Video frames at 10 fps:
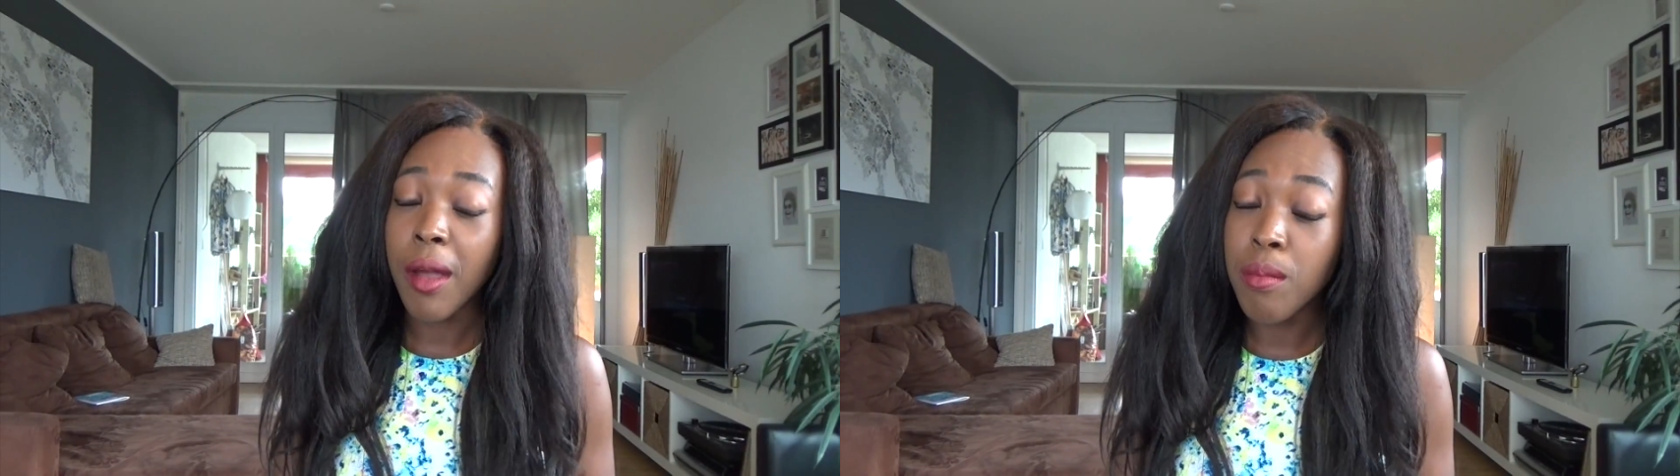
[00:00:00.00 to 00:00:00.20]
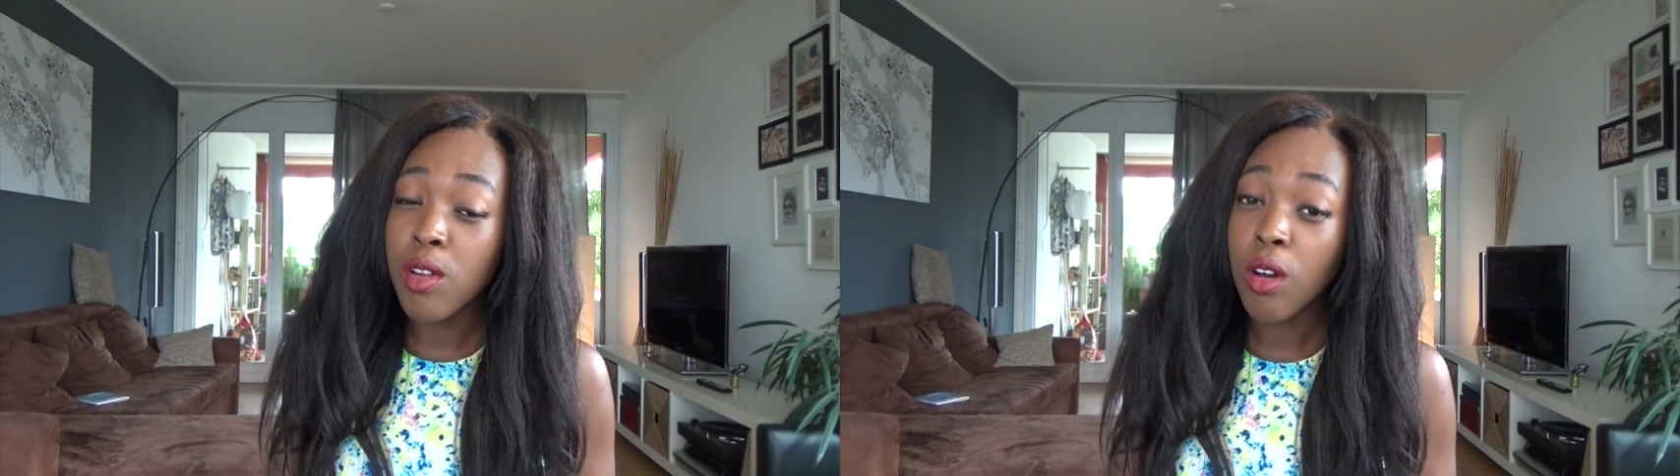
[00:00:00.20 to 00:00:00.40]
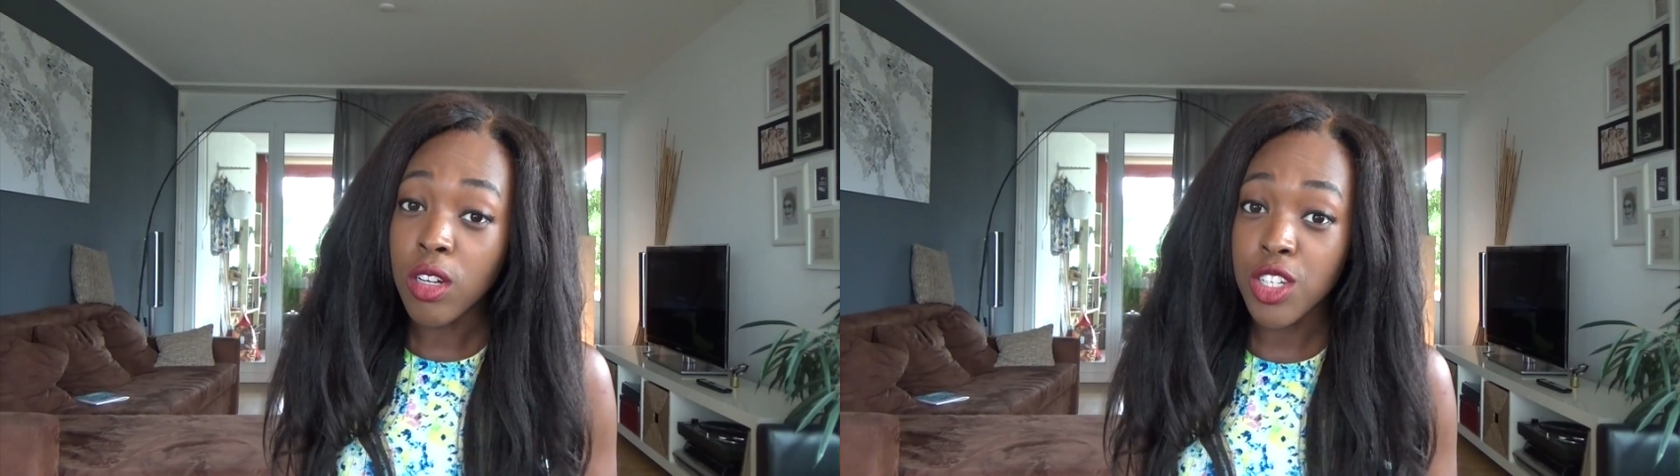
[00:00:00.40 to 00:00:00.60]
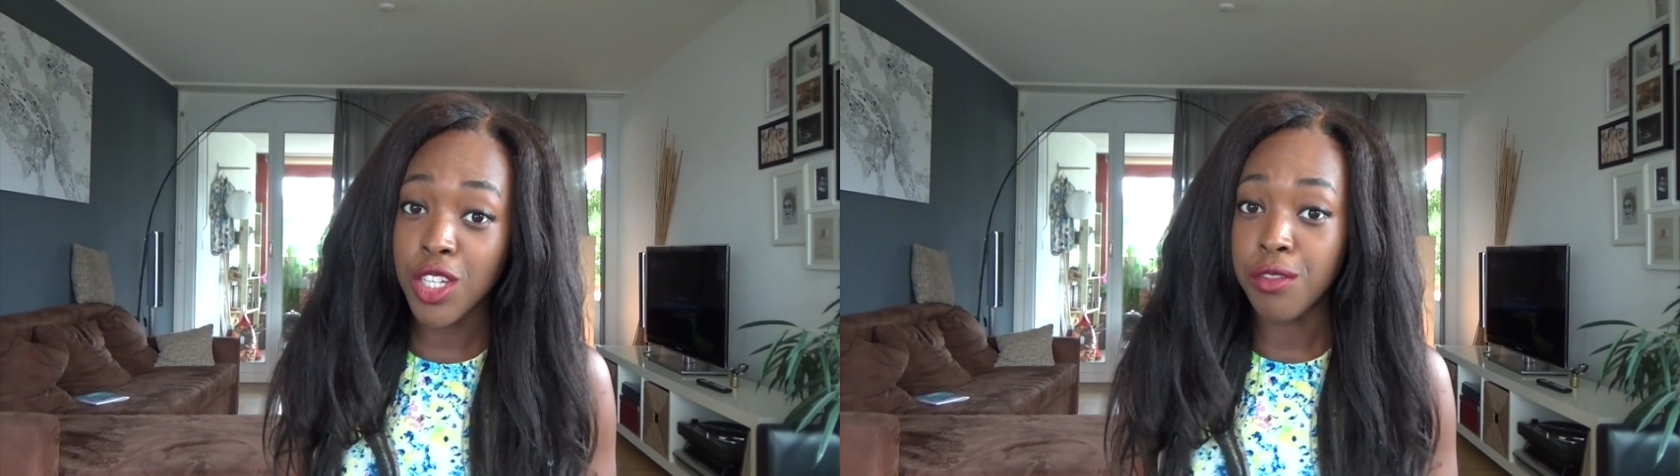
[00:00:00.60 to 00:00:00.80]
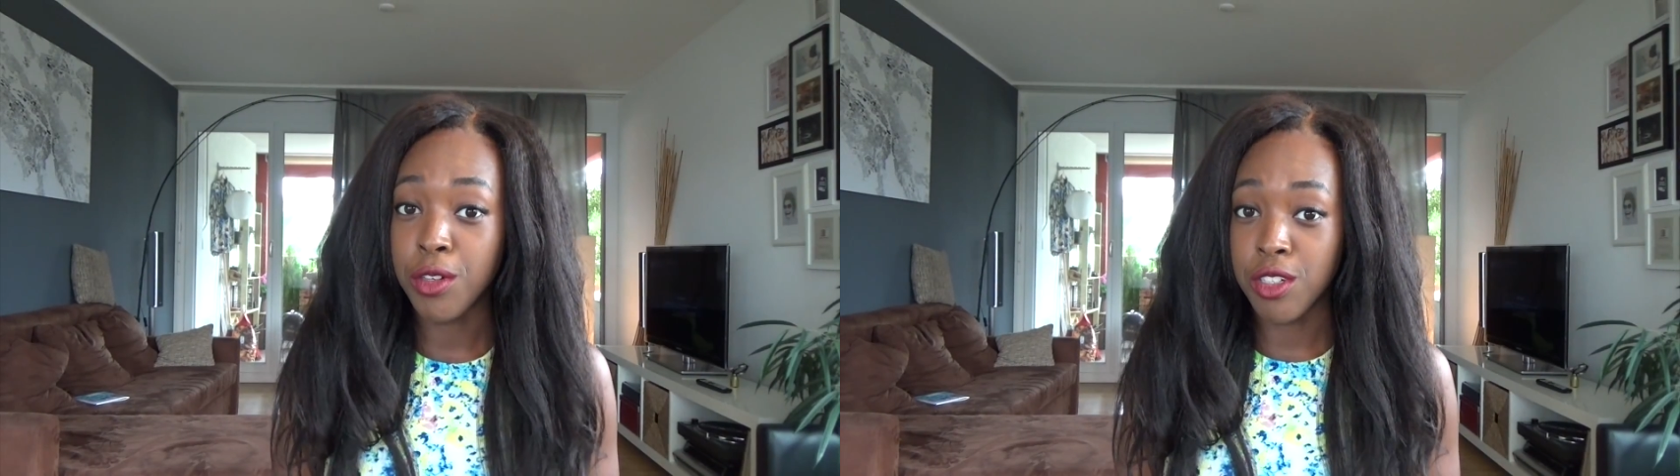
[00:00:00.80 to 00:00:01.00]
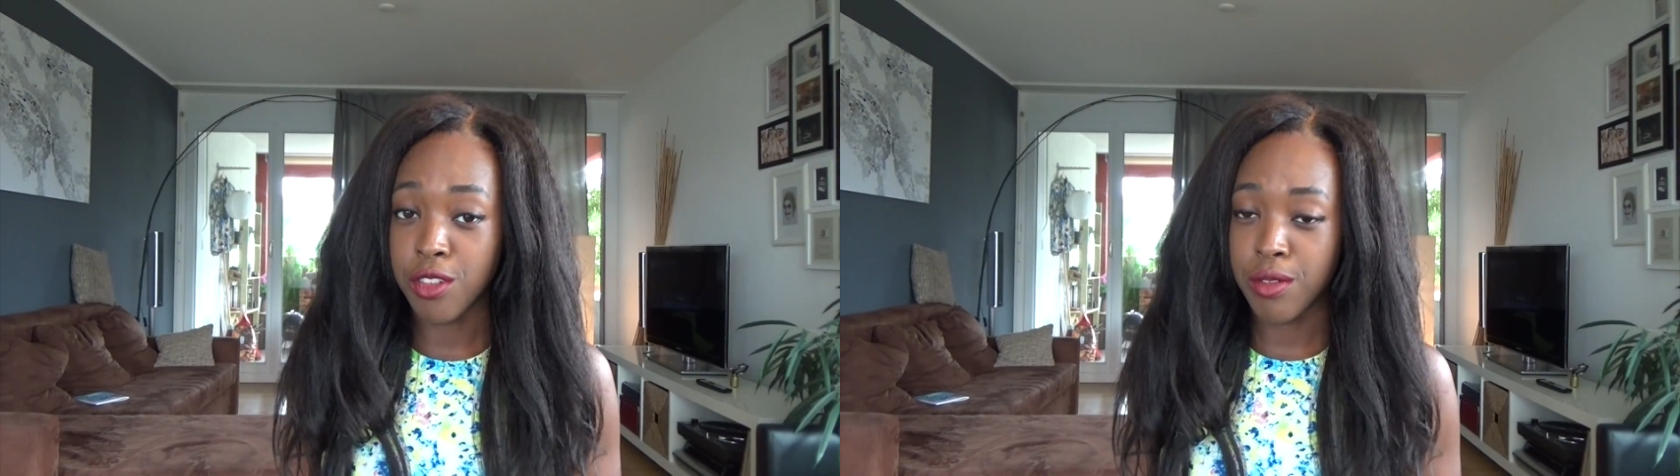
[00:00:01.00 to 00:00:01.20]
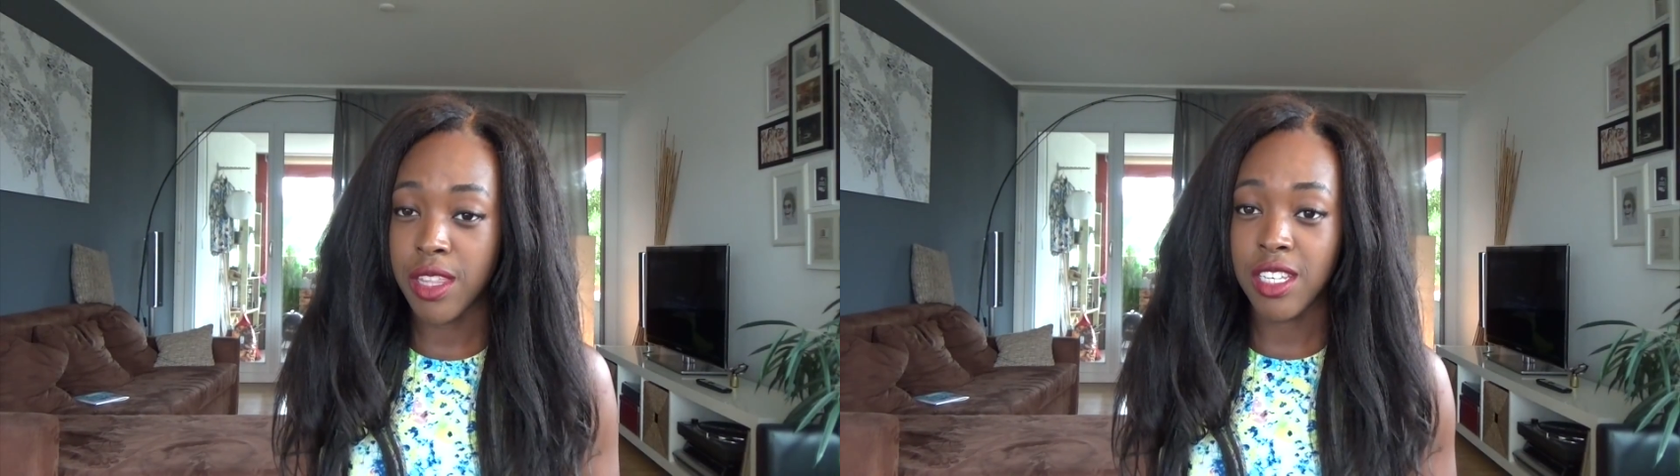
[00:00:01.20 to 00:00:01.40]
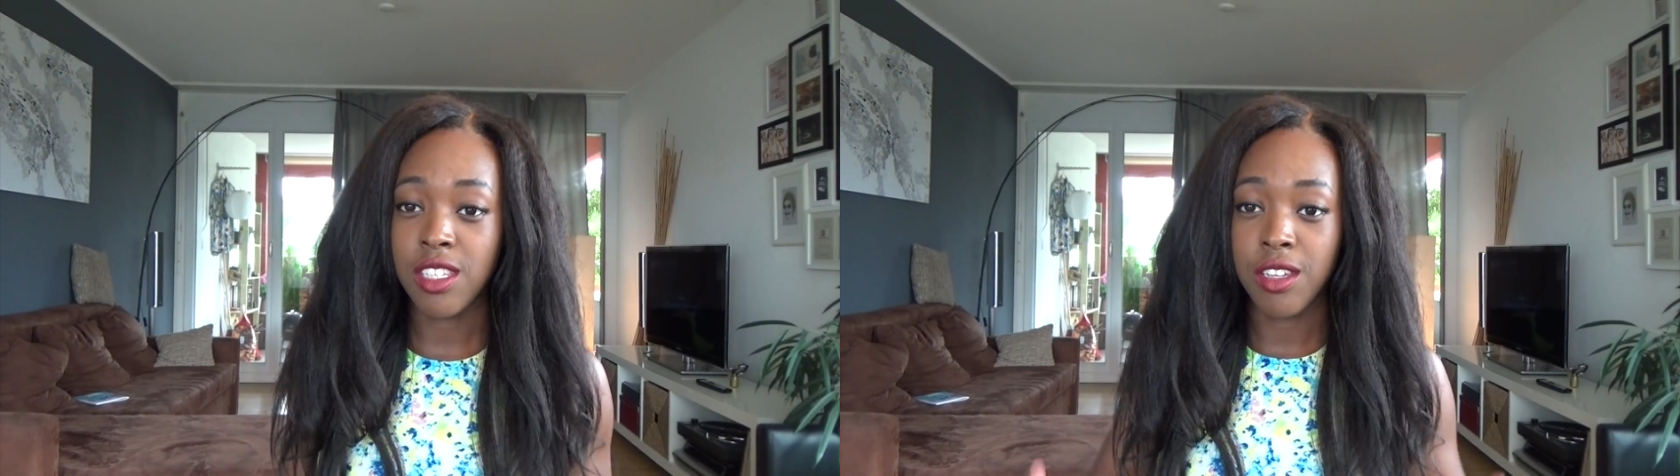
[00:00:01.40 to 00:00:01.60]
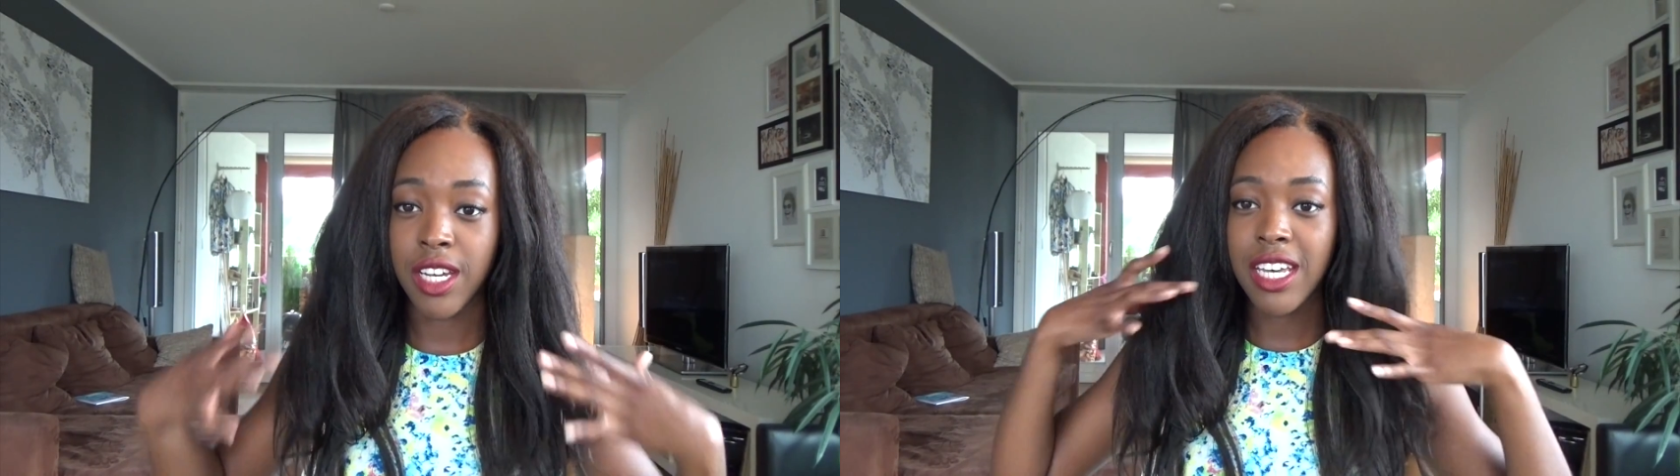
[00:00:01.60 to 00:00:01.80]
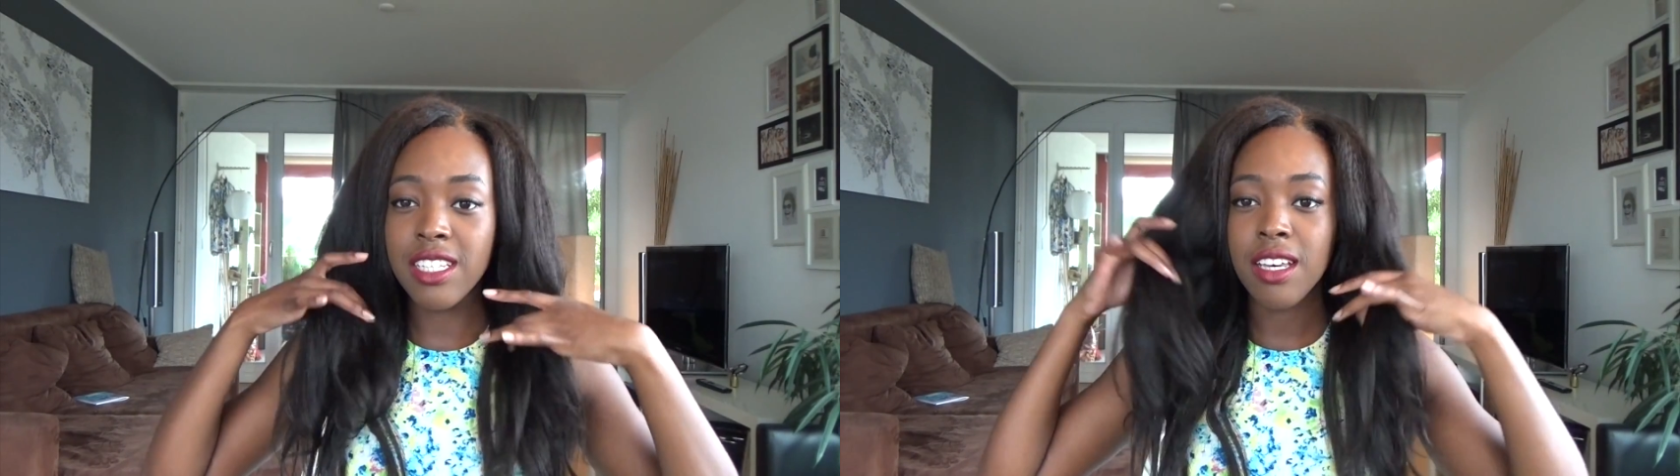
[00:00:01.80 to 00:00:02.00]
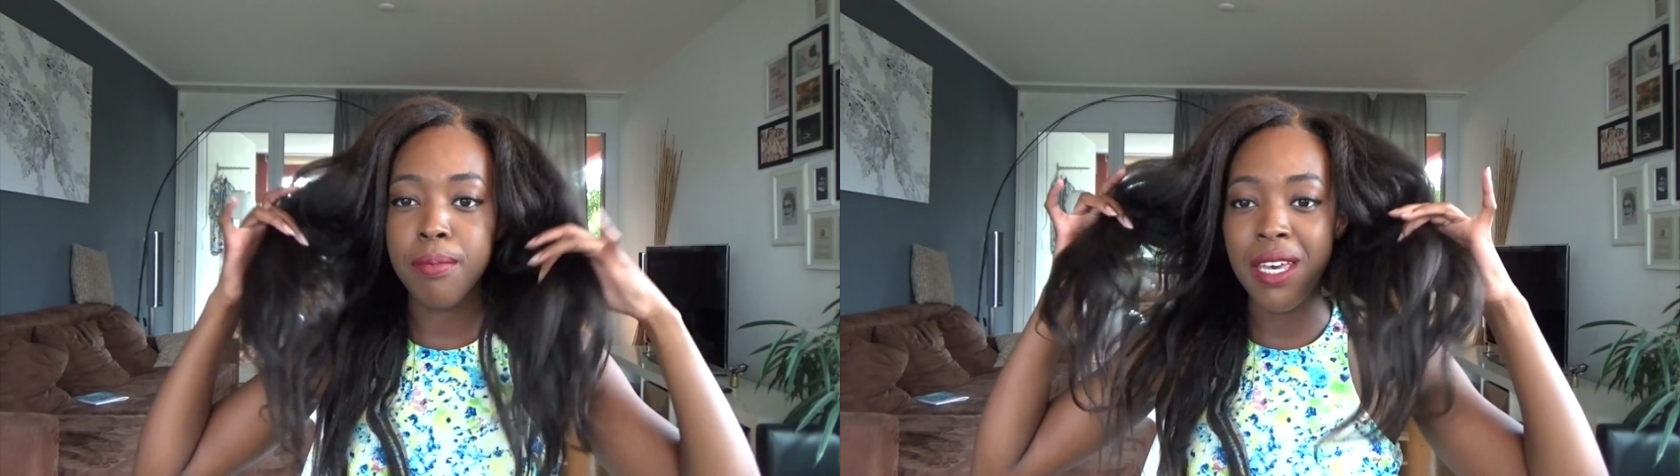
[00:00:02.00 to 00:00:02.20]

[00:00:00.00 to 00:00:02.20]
I'm not too fond of with this unit is it